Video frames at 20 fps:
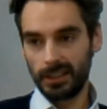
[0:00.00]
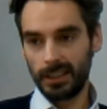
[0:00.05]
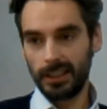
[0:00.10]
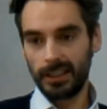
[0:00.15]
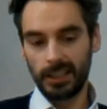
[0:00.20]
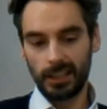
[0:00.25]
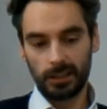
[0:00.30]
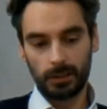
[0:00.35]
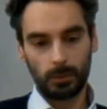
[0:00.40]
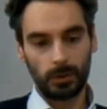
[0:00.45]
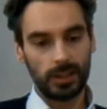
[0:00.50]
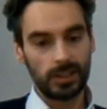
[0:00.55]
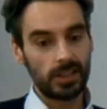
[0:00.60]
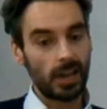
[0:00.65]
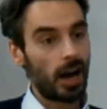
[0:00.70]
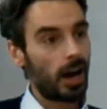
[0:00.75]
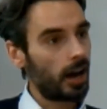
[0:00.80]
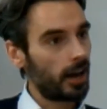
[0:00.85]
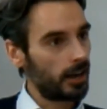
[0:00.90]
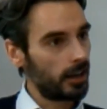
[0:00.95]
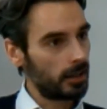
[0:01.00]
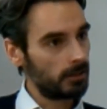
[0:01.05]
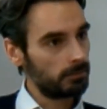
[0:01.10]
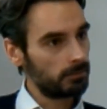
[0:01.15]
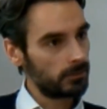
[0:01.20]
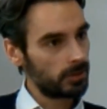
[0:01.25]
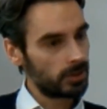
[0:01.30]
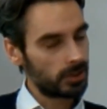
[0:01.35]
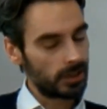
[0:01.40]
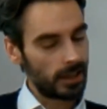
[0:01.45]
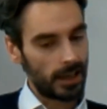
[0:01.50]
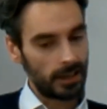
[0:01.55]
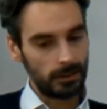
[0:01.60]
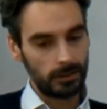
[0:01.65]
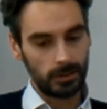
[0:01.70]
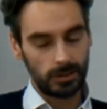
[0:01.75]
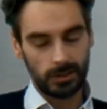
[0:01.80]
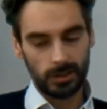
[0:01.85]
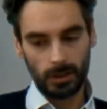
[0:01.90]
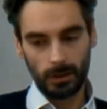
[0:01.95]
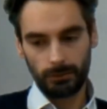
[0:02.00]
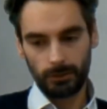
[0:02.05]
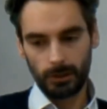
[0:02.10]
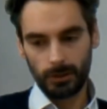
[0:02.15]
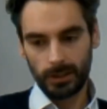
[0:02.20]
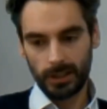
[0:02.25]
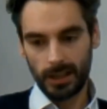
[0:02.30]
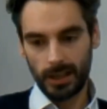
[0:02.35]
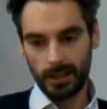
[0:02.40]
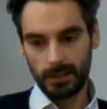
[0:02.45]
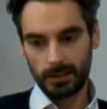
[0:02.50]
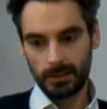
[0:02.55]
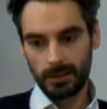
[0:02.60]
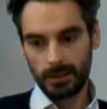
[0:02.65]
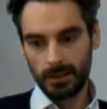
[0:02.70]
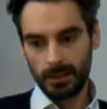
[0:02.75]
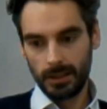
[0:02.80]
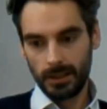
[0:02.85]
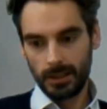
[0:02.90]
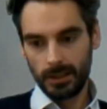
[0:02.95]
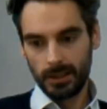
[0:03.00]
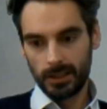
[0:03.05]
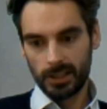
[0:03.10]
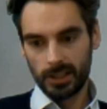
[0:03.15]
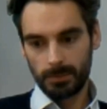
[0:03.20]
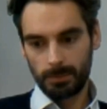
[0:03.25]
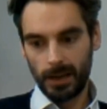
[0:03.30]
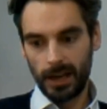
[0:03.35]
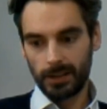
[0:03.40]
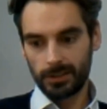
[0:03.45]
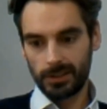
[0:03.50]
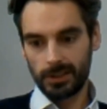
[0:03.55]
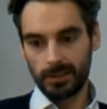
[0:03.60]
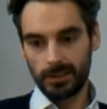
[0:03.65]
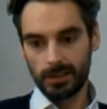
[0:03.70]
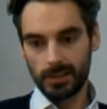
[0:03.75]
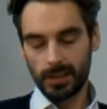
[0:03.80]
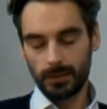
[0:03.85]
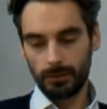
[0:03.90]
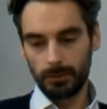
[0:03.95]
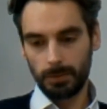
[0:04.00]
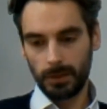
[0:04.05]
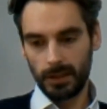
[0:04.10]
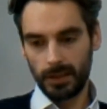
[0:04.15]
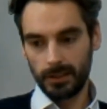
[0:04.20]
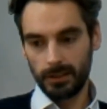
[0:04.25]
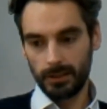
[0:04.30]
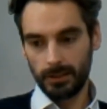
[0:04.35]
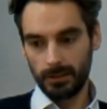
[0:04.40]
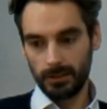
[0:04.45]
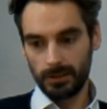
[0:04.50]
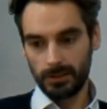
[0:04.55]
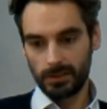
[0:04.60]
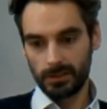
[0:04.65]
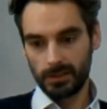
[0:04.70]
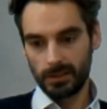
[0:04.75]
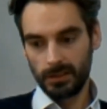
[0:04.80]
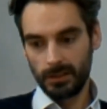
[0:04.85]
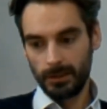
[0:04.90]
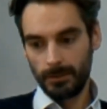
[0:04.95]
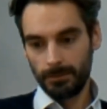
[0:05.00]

and then the other one is a higher standard. So if we look at spouses and civil partners,